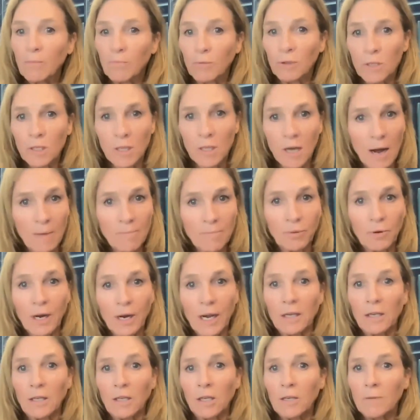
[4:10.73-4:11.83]
Scott
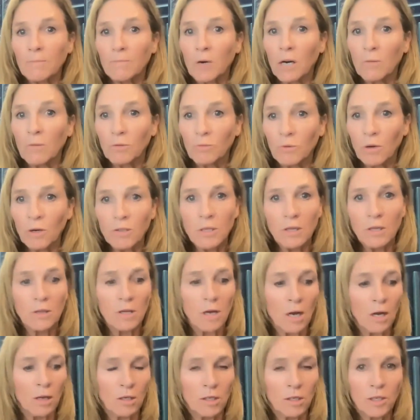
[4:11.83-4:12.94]
Brick, look at Barbara
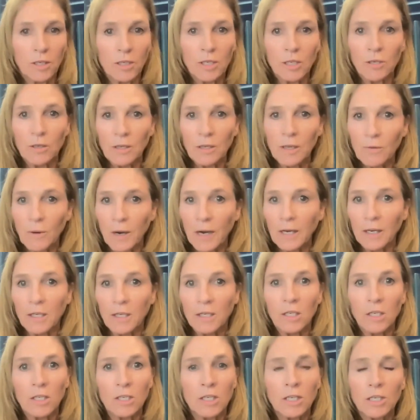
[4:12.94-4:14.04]
Rosenthal, look at Julie Whalen.
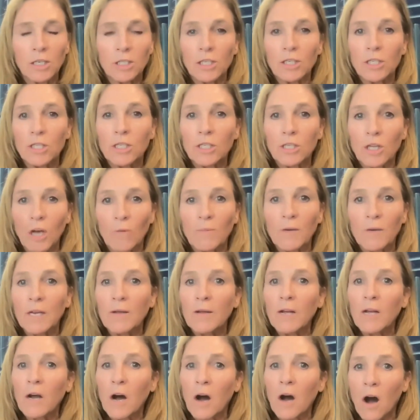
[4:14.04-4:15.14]
There's just so
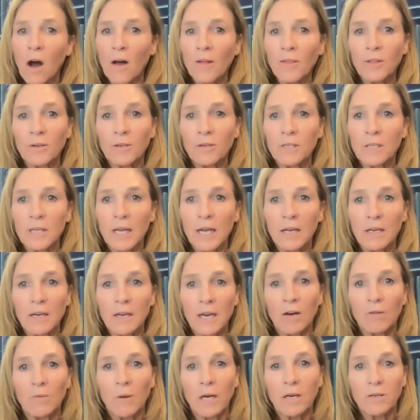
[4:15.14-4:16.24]
many authors and
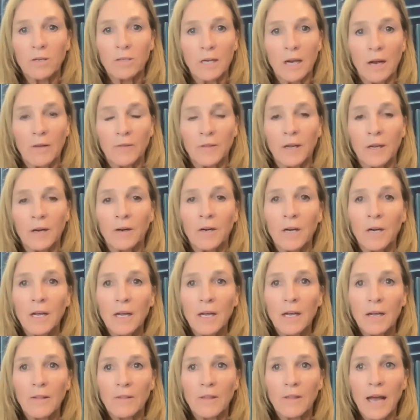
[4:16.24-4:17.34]
narrators out there
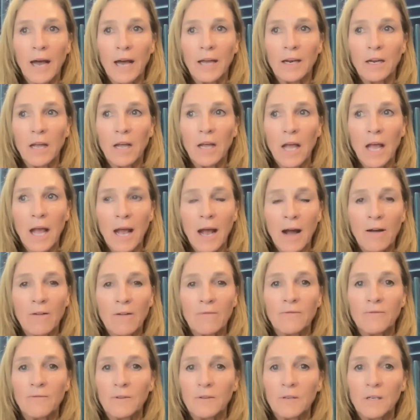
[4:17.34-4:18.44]
that have
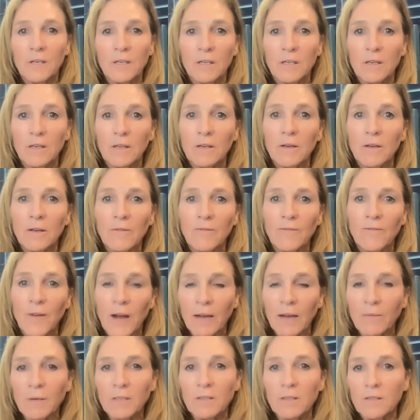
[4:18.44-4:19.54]

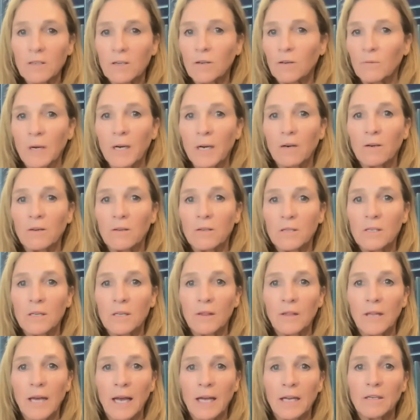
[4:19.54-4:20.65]
fabulous careers
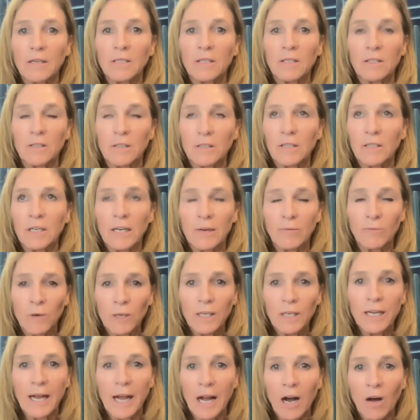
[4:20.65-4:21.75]
that can
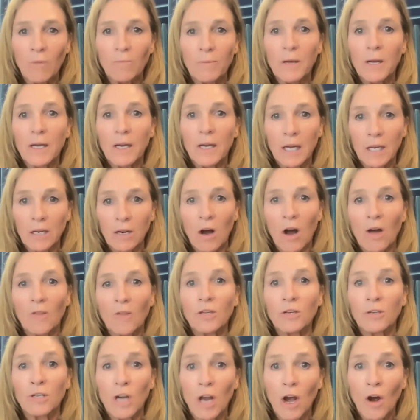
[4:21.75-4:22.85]
really help an
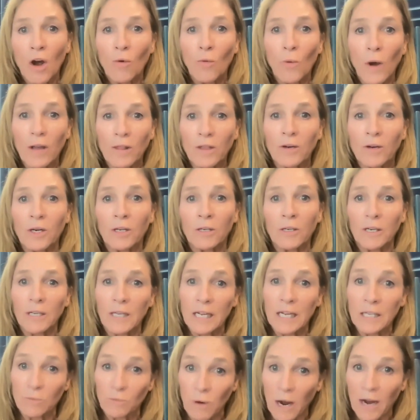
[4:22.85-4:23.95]
author know whether
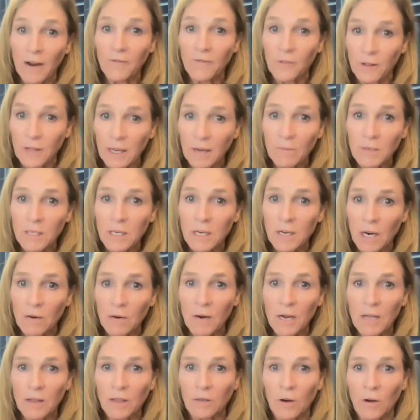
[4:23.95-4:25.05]
it's right for them to
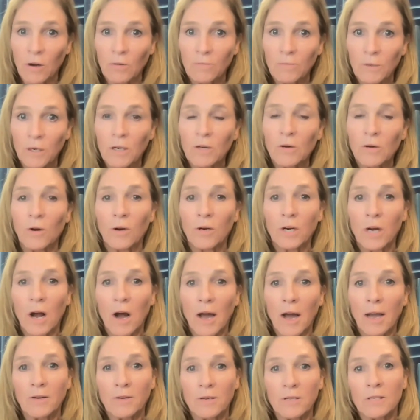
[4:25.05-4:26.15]
narrate their own book or to
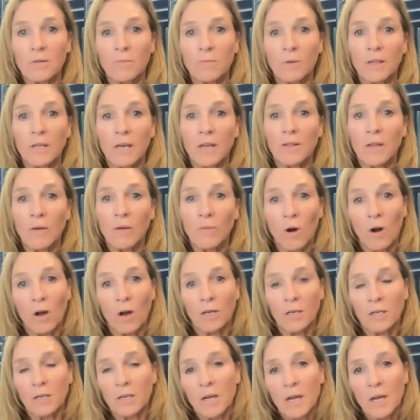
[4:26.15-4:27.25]
hire someone that they
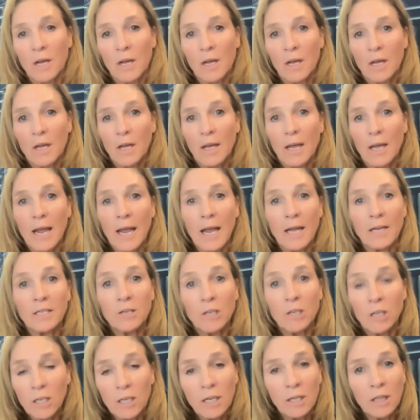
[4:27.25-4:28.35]
want. And
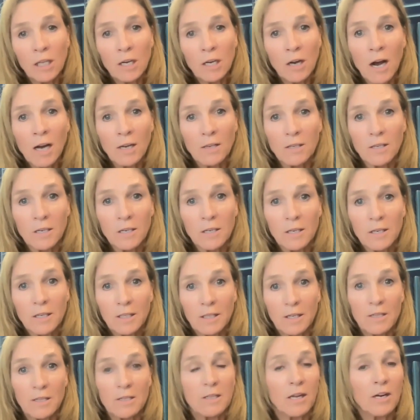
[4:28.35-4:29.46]
to look at the cost,
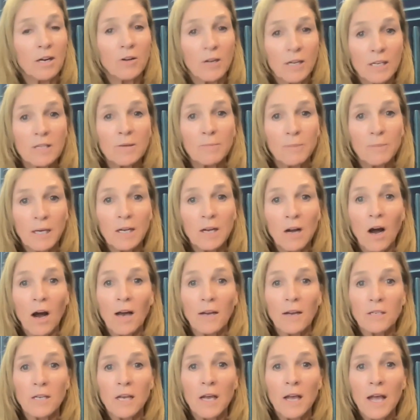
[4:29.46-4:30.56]
because there is a big
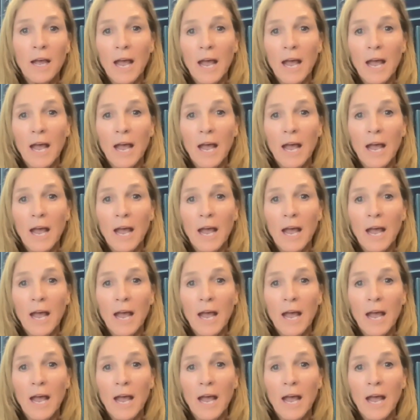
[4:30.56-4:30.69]
cost.